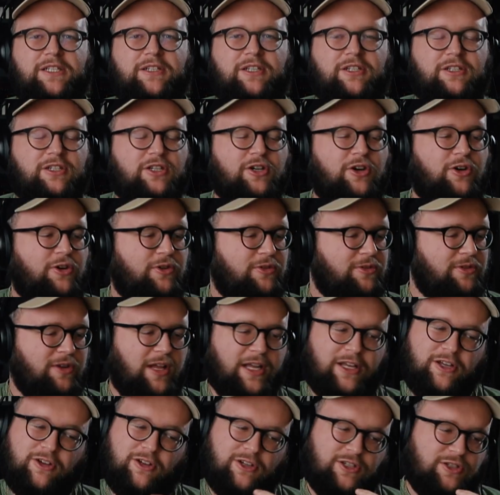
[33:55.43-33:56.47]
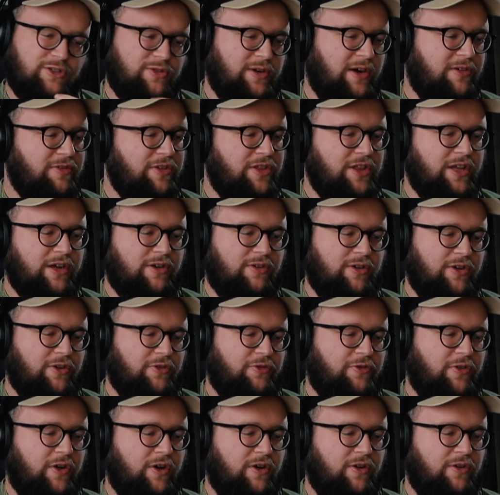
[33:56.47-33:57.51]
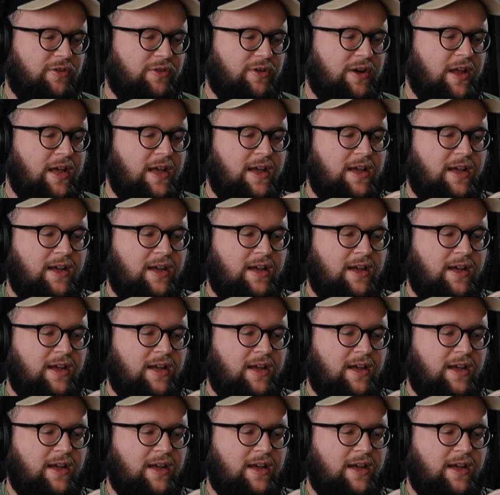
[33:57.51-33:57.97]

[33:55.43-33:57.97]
You don't. Like, you can do everything on your phone,